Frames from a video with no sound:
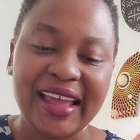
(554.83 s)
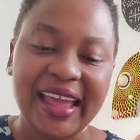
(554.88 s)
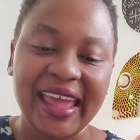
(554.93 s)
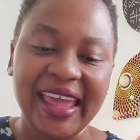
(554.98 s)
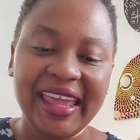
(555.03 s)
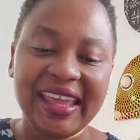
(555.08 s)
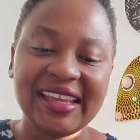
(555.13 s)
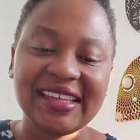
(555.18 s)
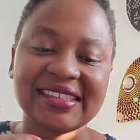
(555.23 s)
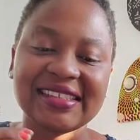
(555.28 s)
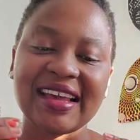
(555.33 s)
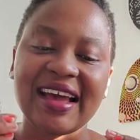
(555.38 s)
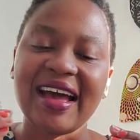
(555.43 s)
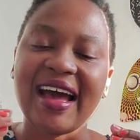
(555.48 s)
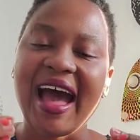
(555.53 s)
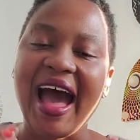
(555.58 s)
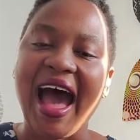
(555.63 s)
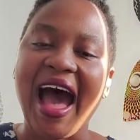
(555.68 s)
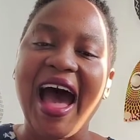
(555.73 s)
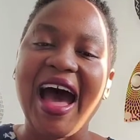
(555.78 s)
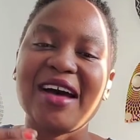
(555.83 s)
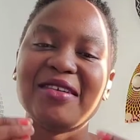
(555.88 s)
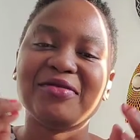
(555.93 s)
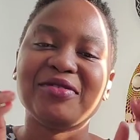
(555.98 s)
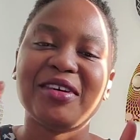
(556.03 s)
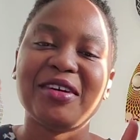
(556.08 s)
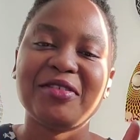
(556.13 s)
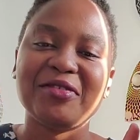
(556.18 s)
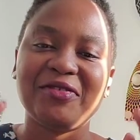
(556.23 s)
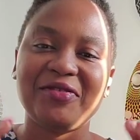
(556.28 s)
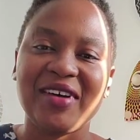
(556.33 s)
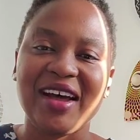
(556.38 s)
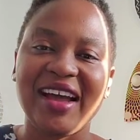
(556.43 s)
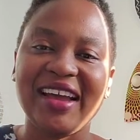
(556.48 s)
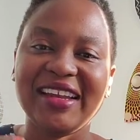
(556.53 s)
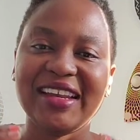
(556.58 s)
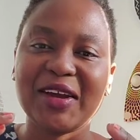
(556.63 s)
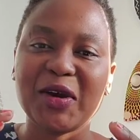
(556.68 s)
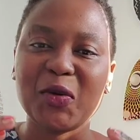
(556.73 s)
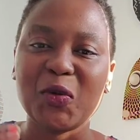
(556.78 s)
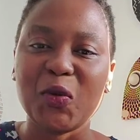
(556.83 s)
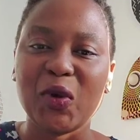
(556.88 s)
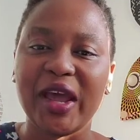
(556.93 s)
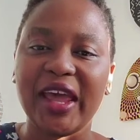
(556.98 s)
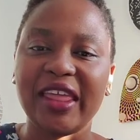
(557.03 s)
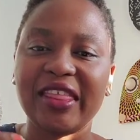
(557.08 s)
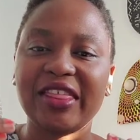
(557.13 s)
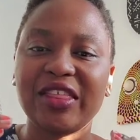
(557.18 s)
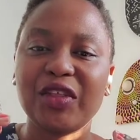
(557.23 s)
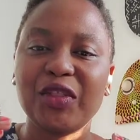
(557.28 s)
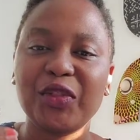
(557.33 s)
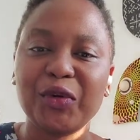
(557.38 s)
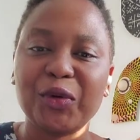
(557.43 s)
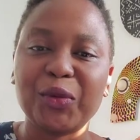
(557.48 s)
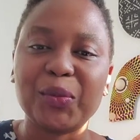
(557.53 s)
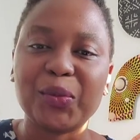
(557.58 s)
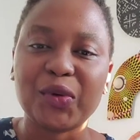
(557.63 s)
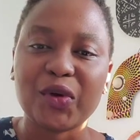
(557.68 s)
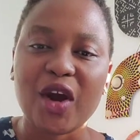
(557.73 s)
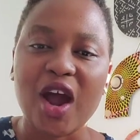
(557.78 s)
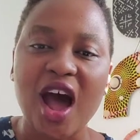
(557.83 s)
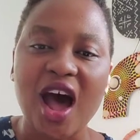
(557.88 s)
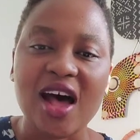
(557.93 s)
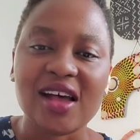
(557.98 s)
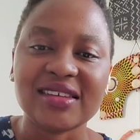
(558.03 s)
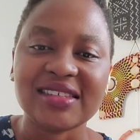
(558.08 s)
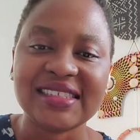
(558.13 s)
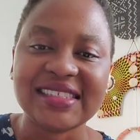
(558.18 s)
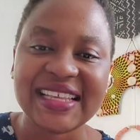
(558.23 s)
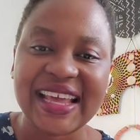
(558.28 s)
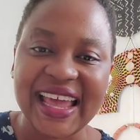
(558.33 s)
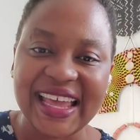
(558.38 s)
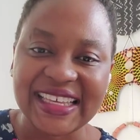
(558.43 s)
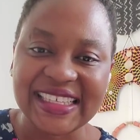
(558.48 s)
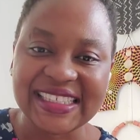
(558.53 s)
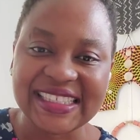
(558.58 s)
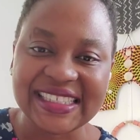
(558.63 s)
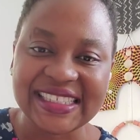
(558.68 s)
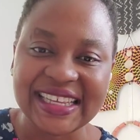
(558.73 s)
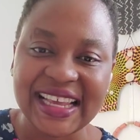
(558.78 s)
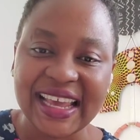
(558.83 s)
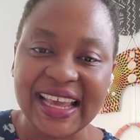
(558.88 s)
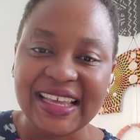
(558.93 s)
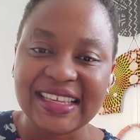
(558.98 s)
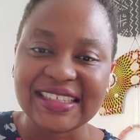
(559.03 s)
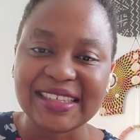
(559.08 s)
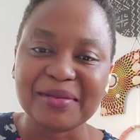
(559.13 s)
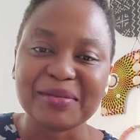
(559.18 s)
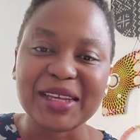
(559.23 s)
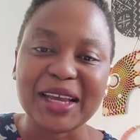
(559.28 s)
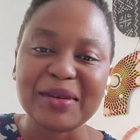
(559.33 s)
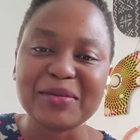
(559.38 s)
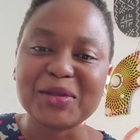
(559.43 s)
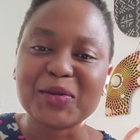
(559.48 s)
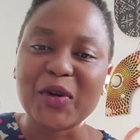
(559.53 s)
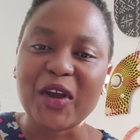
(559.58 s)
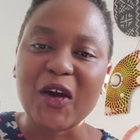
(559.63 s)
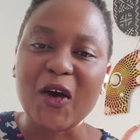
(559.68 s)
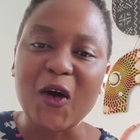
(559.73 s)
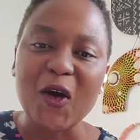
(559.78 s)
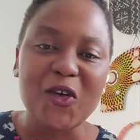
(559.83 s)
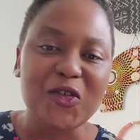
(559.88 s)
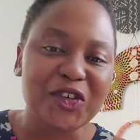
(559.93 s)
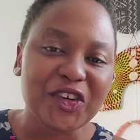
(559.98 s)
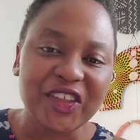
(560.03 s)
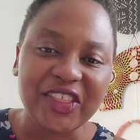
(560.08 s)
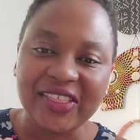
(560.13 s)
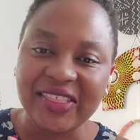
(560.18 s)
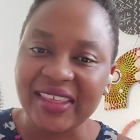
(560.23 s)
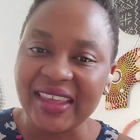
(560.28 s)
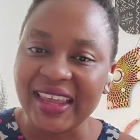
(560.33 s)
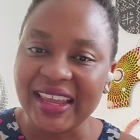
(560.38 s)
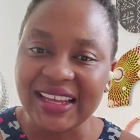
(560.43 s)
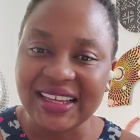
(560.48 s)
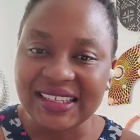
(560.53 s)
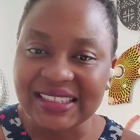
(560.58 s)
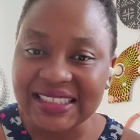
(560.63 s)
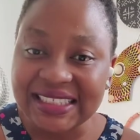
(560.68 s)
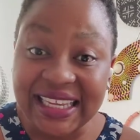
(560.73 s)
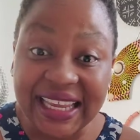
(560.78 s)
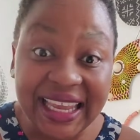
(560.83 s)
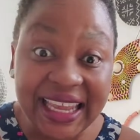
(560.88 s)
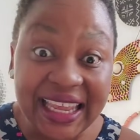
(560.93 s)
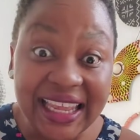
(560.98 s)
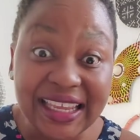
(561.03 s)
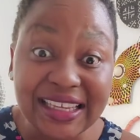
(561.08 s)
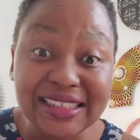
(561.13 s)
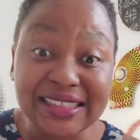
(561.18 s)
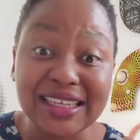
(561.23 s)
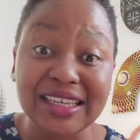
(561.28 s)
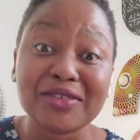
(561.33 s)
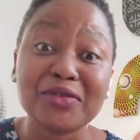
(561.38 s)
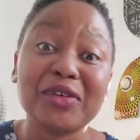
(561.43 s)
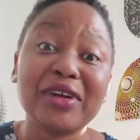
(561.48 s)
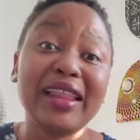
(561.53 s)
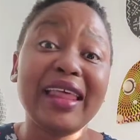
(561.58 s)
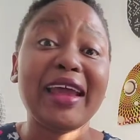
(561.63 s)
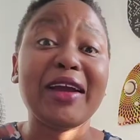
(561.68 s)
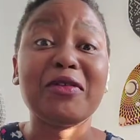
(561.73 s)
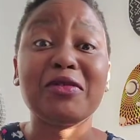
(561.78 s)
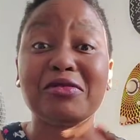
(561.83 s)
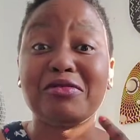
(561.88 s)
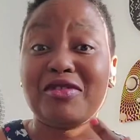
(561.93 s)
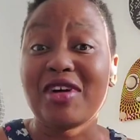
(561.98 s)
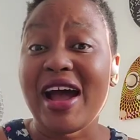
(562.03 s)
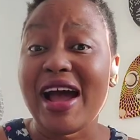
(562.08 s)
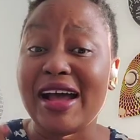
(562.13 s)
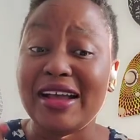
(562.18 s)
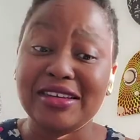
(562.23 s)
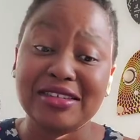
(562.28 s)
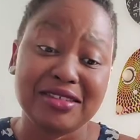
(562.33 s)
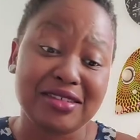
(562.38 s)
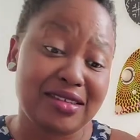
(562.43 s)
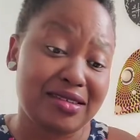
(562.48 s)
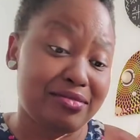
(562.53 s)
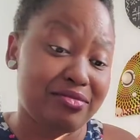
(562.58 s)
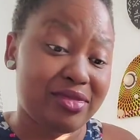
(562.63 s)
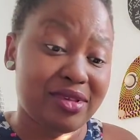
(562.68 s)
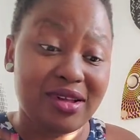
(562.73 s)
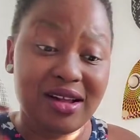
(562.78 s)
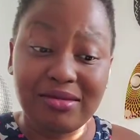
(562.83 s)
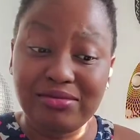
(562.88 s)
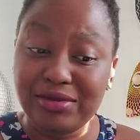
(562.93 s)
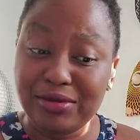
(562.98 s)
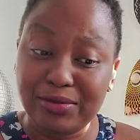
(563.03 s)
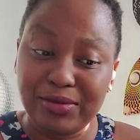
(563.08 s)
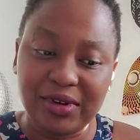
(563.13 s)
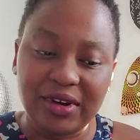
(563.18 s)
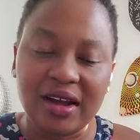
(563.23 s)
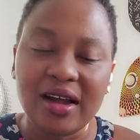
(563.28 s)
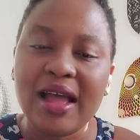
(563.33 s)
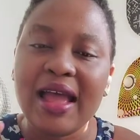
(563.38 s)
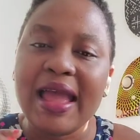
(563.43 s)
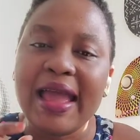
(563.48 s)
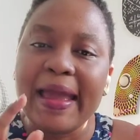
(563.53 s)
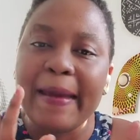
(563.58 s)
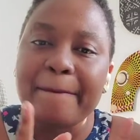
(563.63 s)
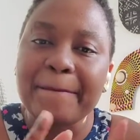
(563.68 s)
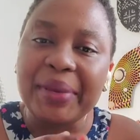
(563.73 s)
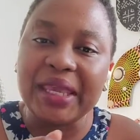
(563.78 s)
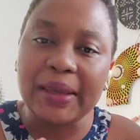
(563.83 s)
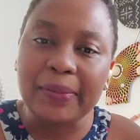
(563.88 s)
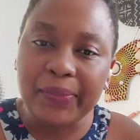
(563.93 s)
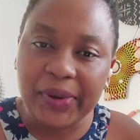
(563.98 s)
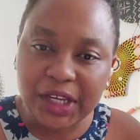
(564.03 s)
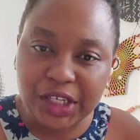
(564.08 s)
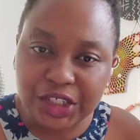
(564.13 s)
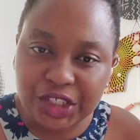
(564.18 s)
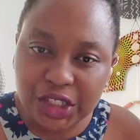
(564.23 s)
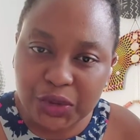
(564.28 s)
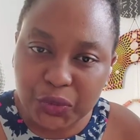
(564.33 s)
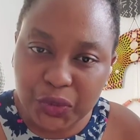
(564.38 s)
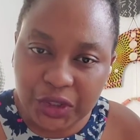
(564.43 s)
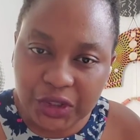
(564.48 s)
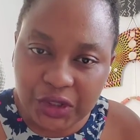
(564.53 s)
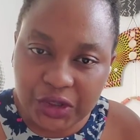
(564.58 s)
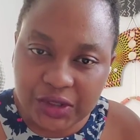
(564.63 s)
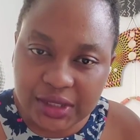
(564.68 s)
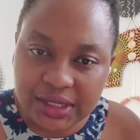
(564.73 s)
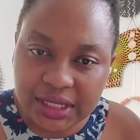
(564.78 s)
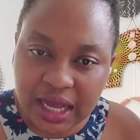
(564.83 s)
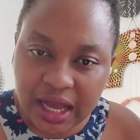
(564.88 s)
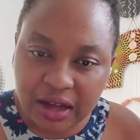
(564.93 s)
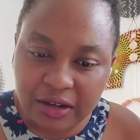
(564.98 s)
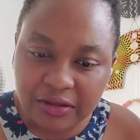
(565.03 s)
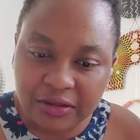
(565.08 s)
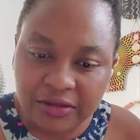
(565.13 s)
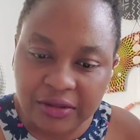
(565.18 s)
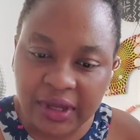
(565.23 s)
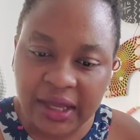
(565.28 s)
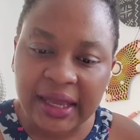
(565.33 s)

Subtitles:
is have fun with the process. Sometimes we overthink things and we like rush and blah blah blah. Be patient with yourself.